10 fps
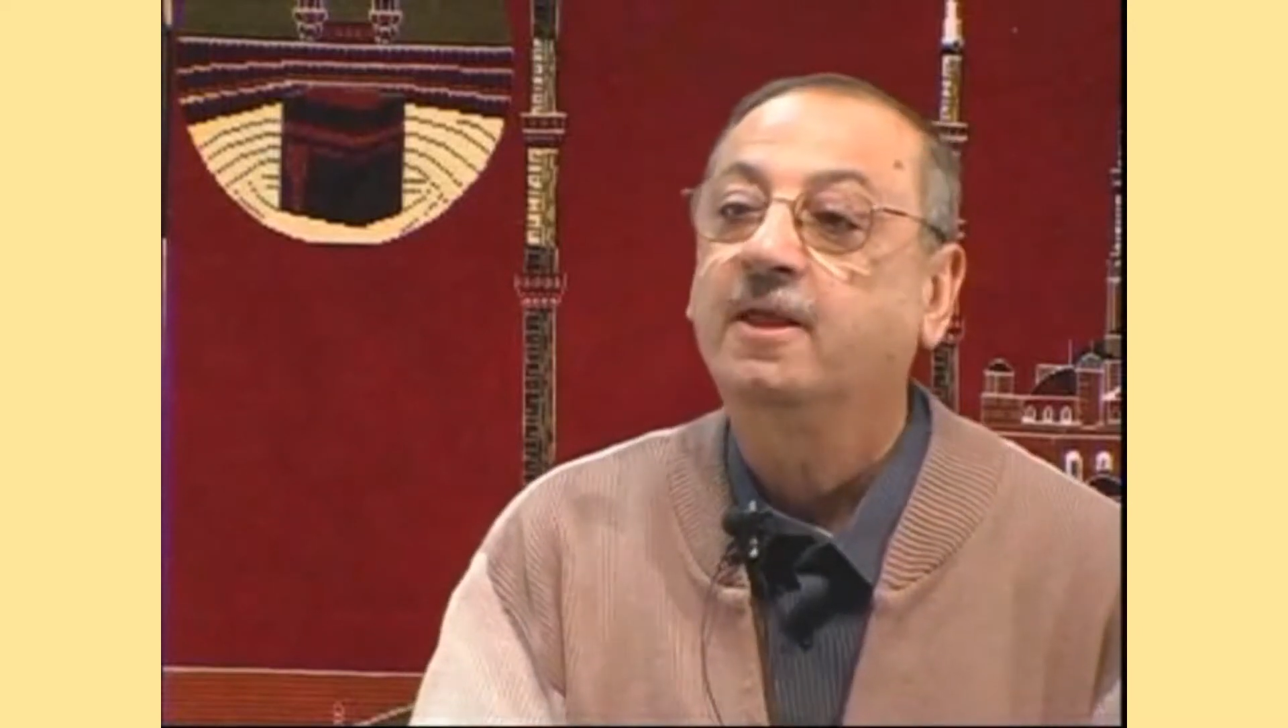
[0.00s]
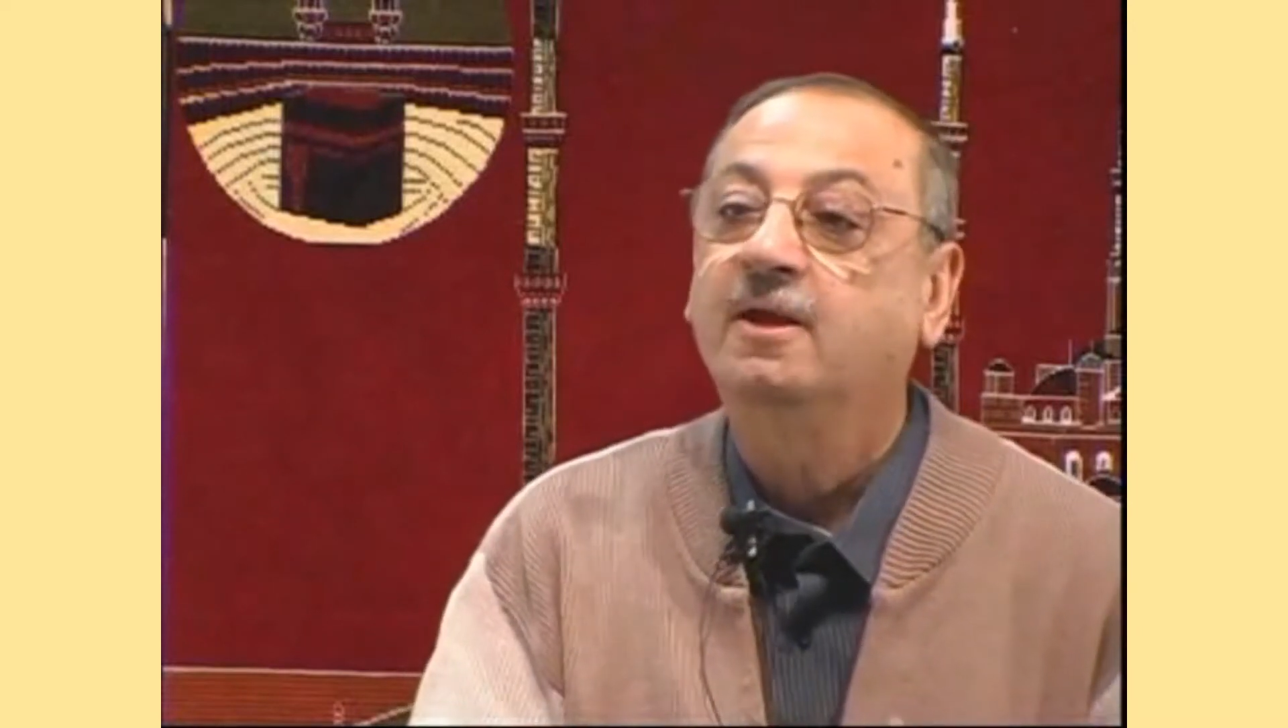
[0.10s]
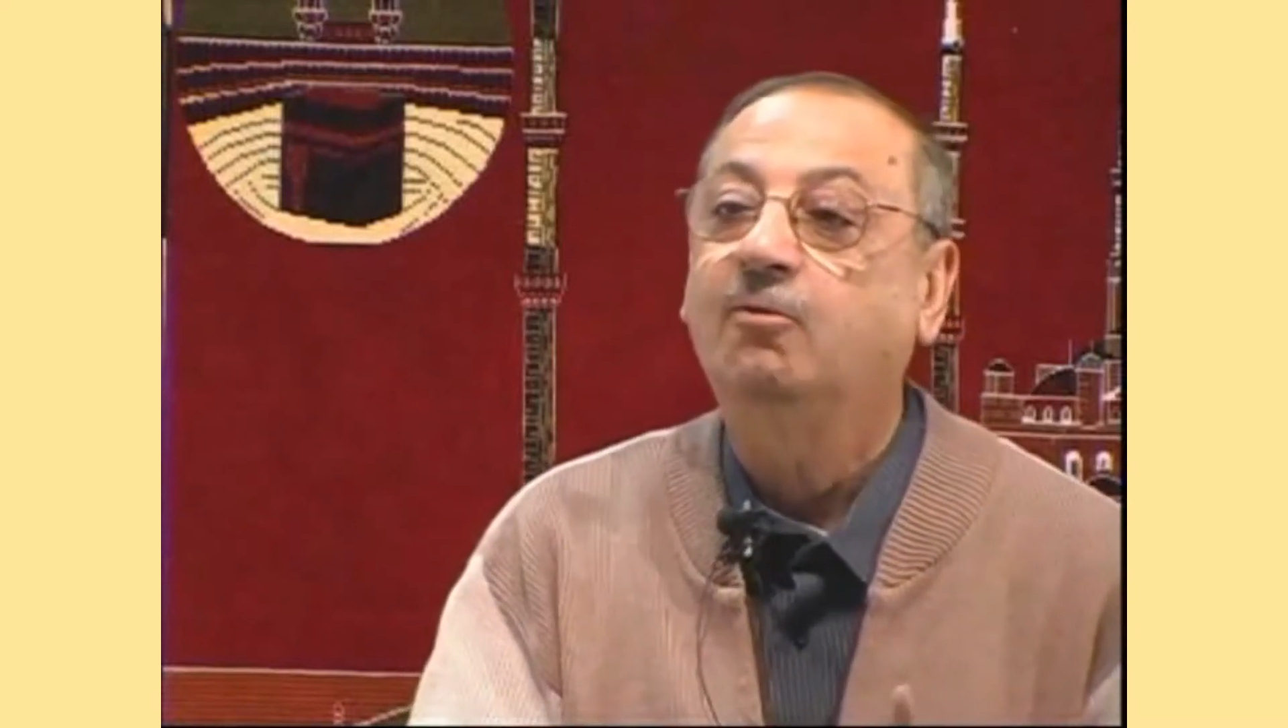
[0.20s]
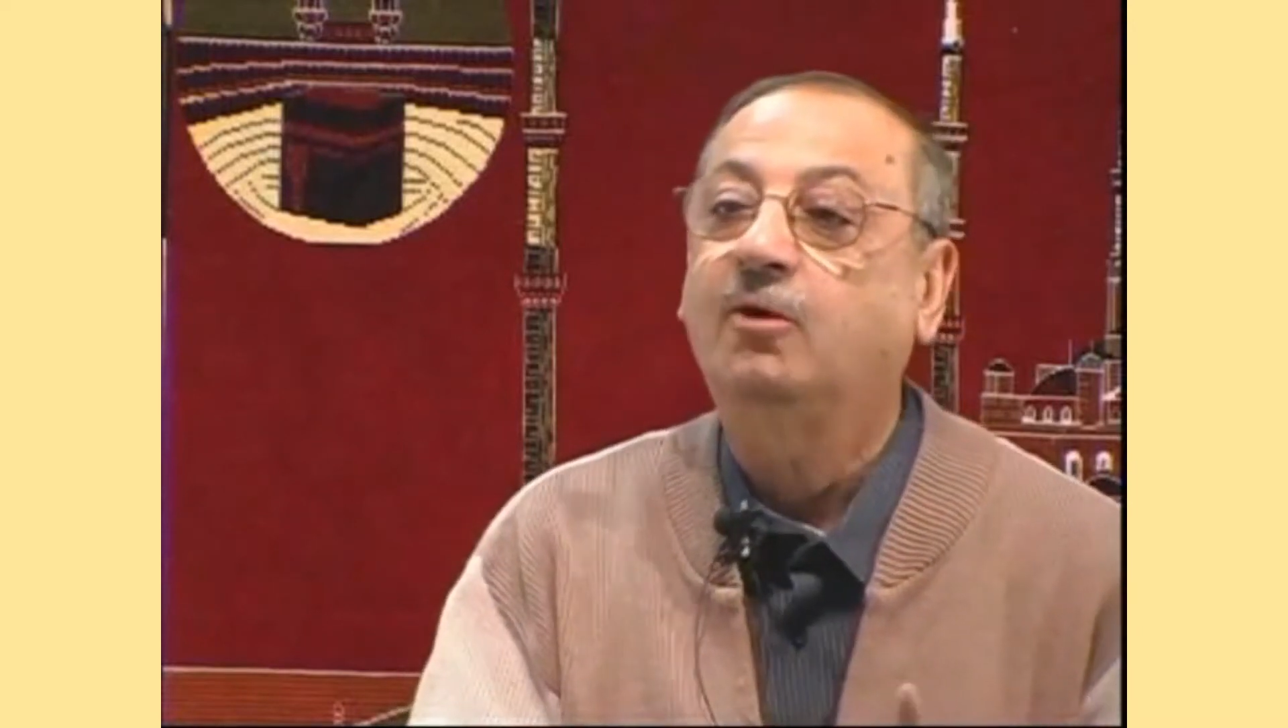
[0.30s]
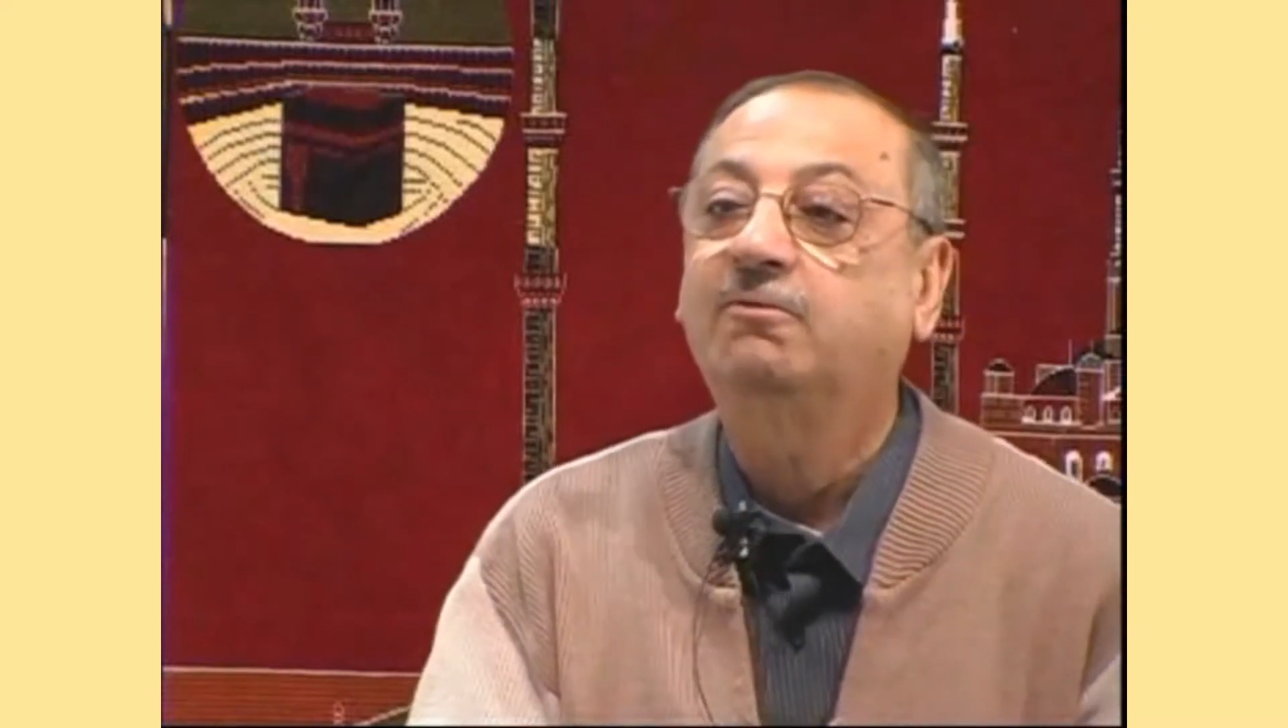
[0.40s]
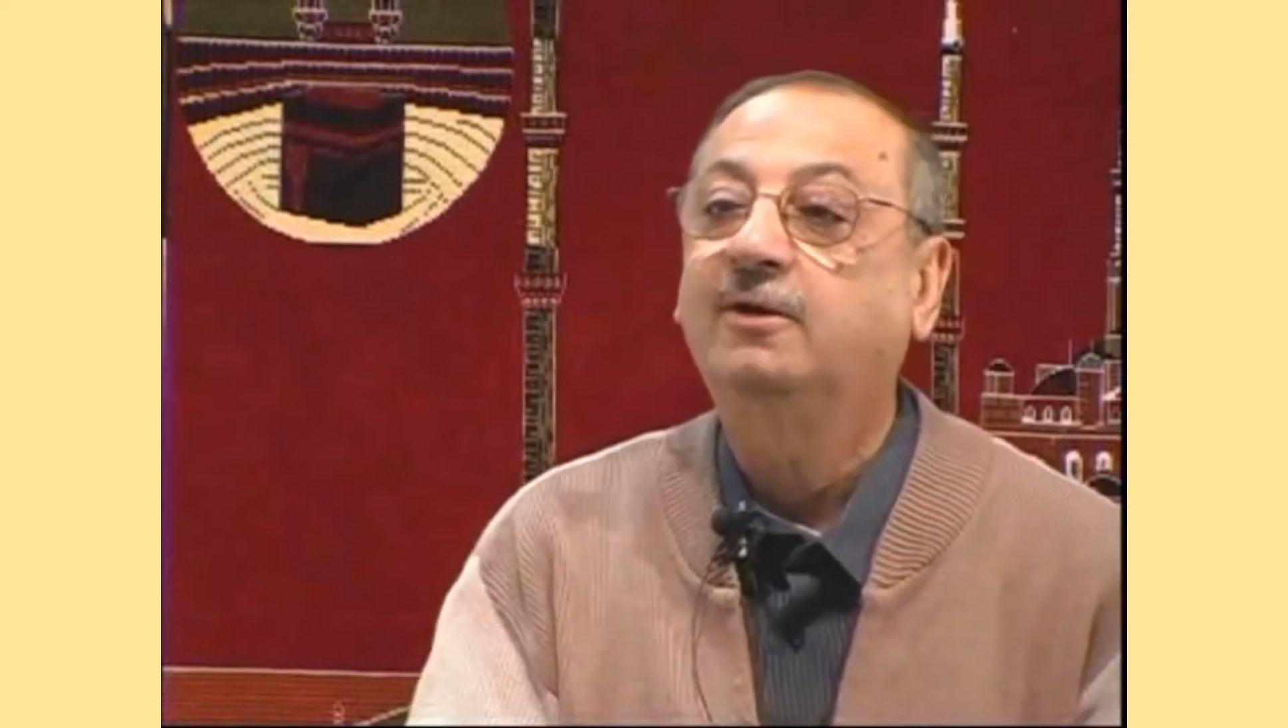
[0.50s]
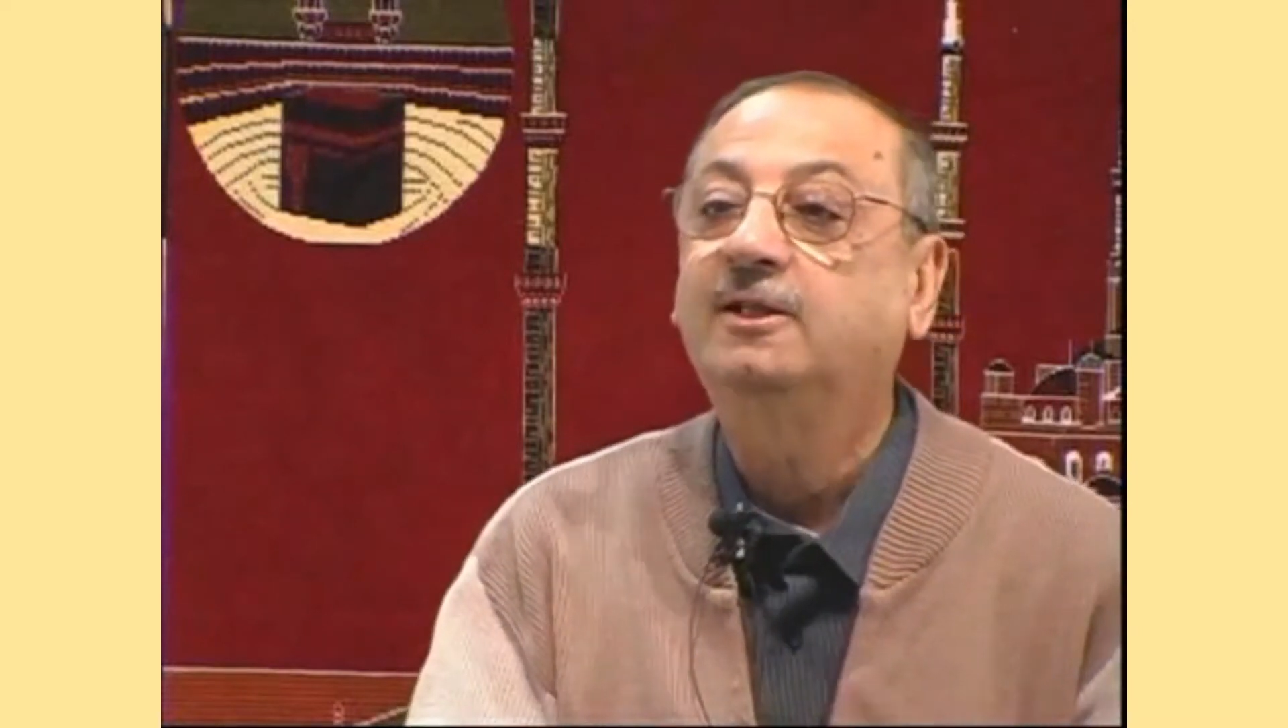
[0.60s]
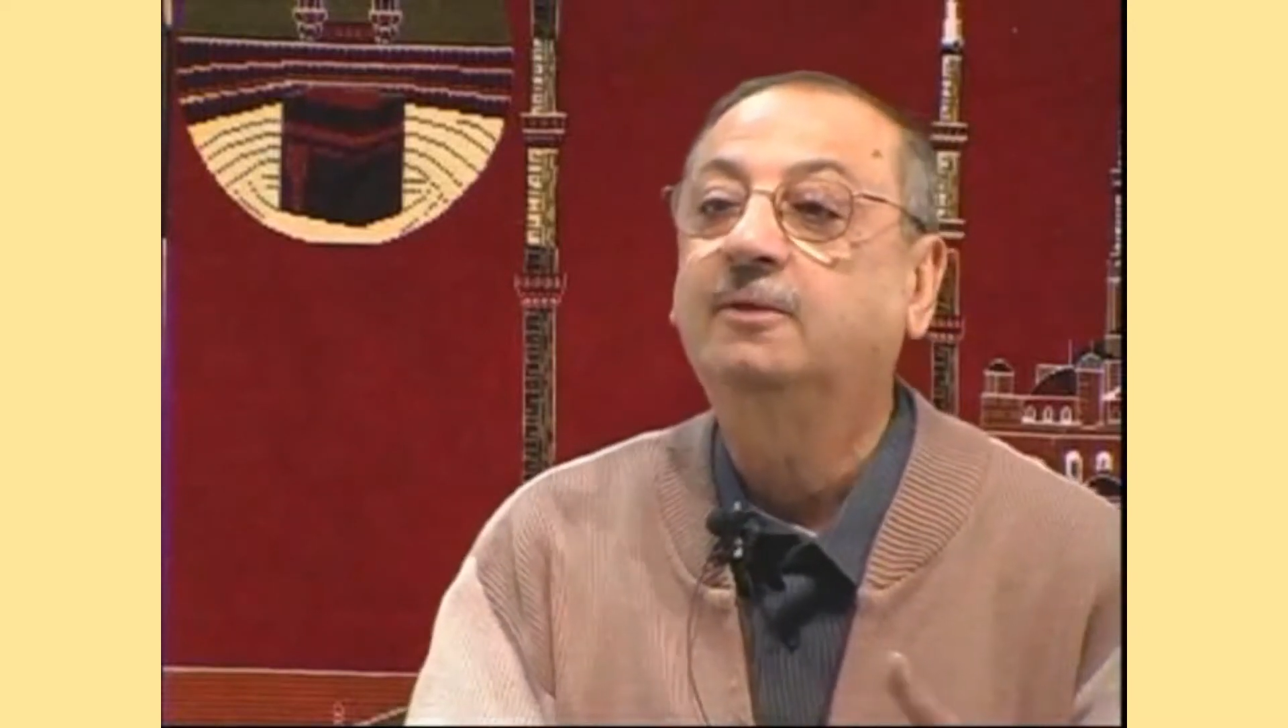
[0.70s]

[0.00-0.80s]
what will be the